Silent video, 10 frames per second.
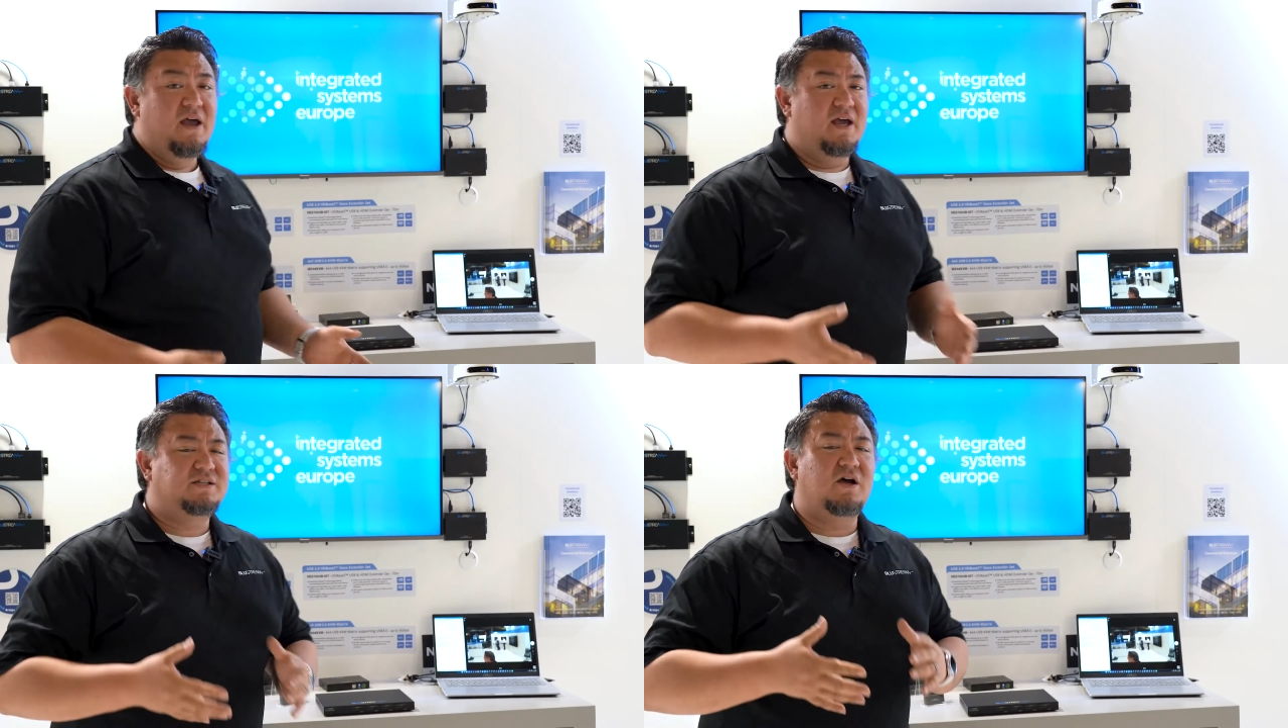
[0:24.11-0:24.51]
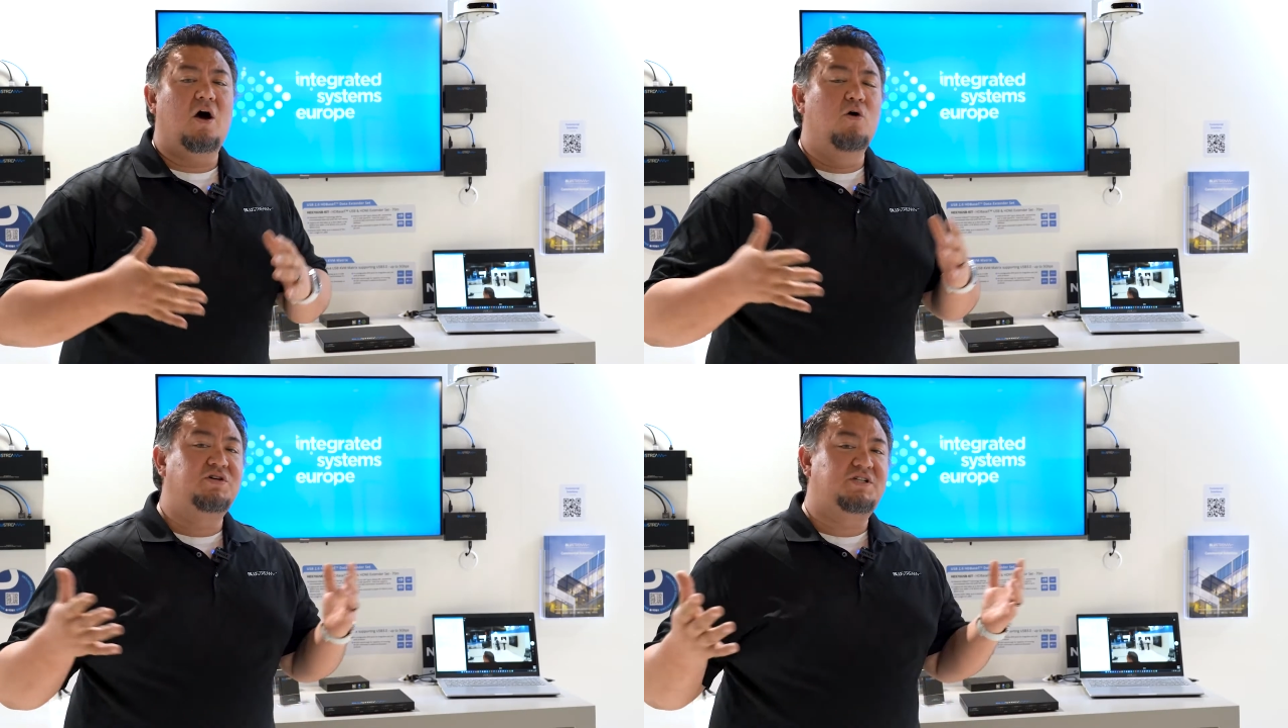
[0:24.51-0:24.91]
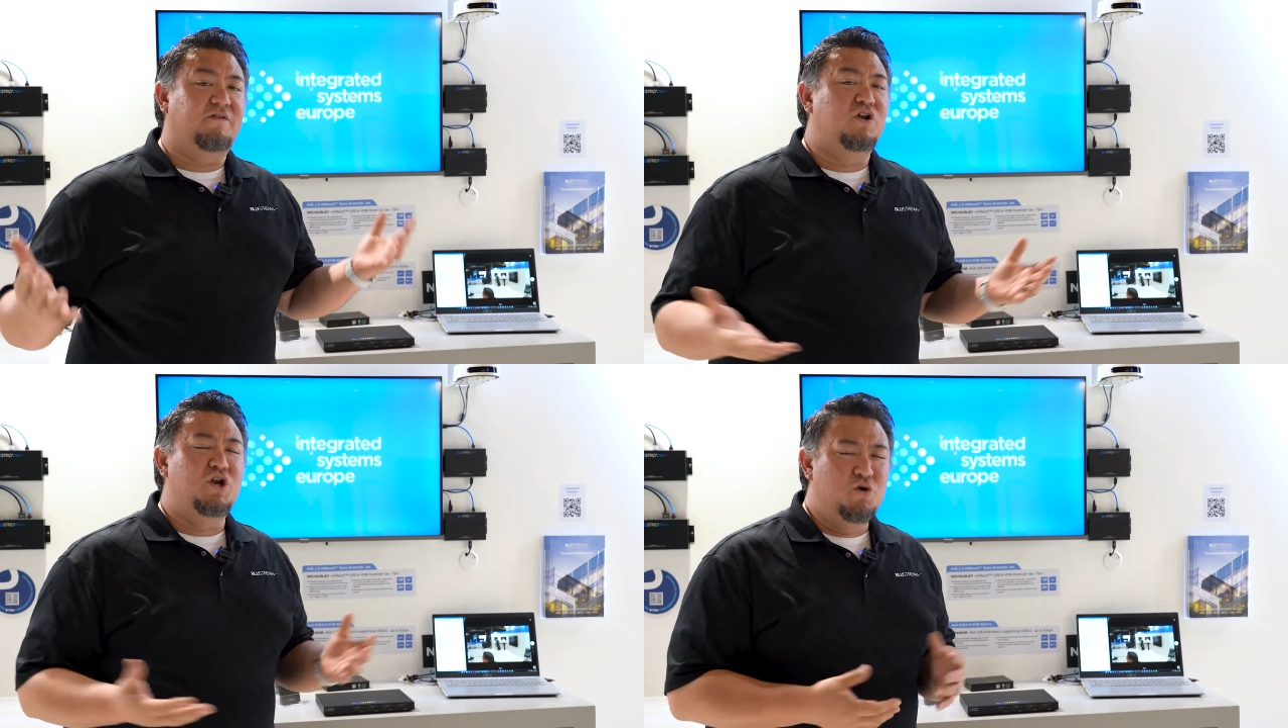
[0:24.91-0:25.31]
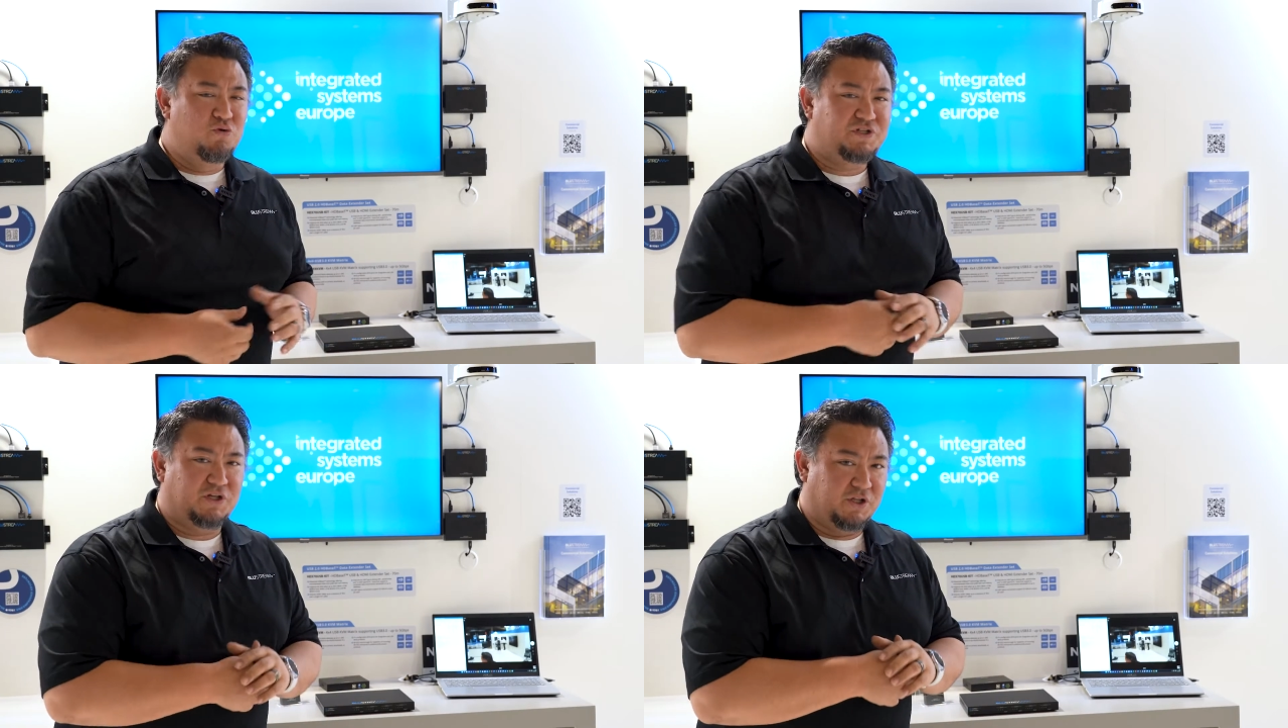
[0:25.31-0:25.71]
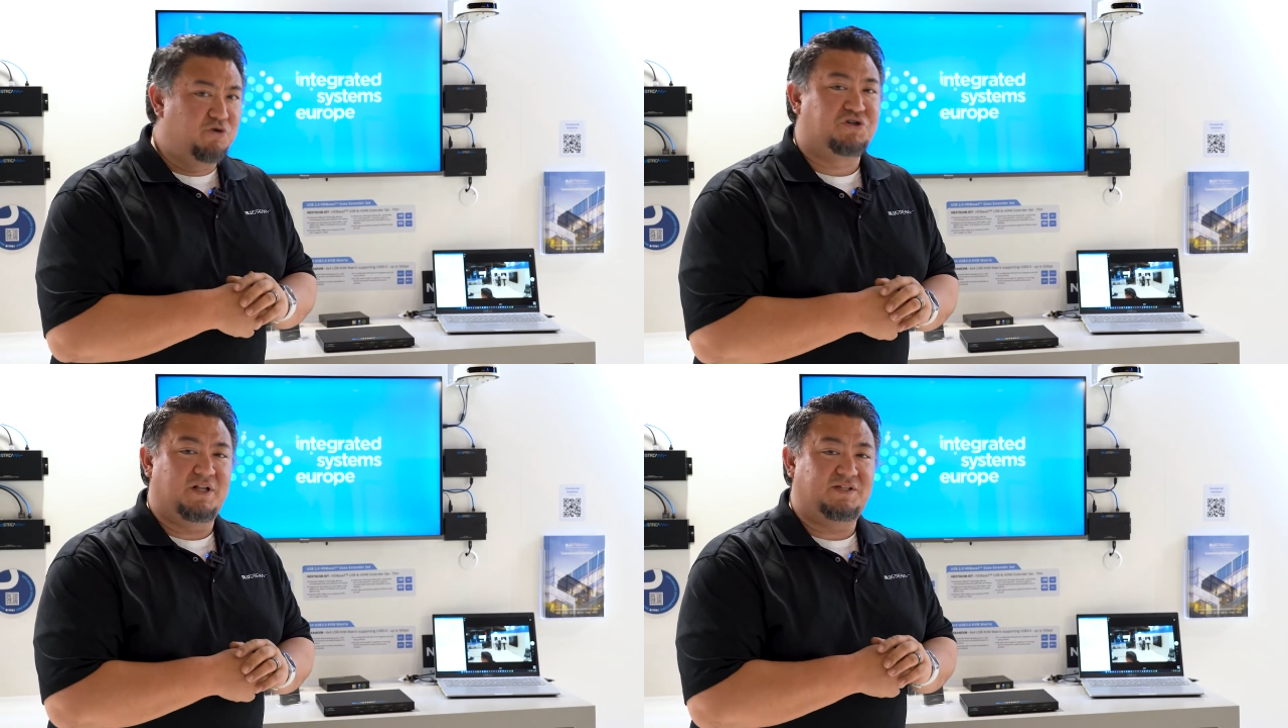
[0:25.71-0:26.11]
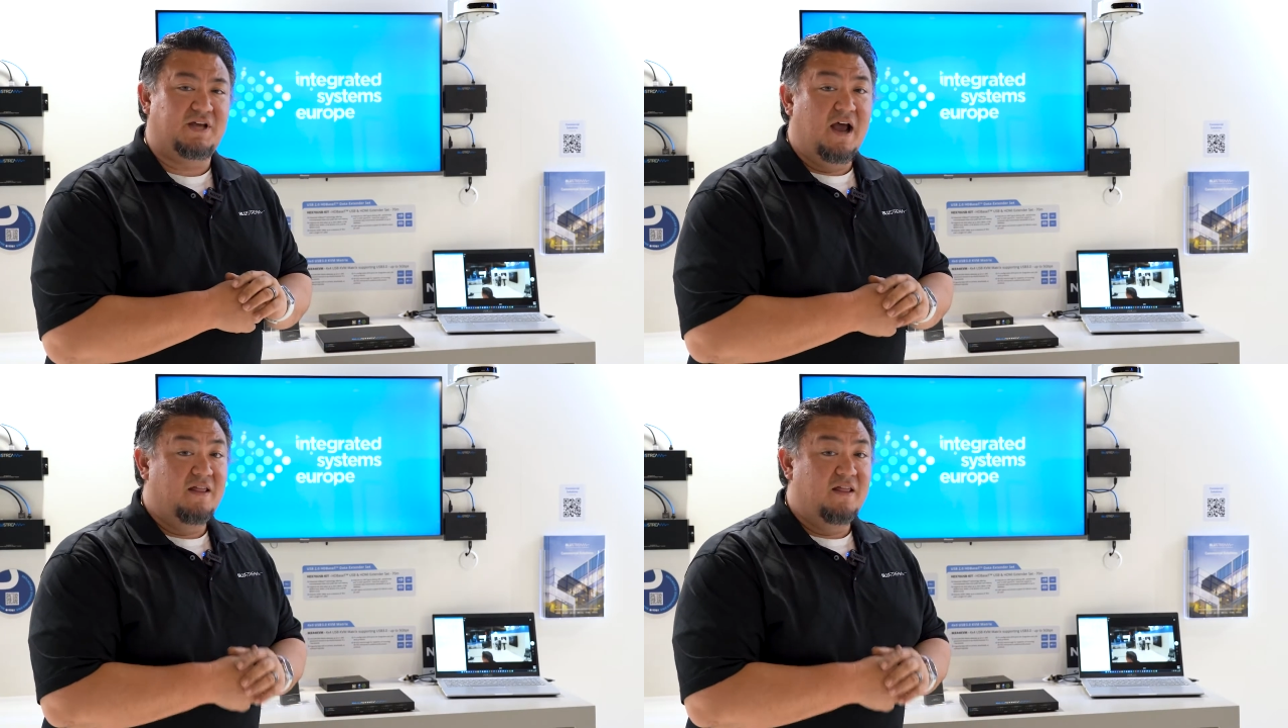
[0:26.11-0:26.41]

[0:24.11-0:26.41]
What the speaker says: is a host of new solutions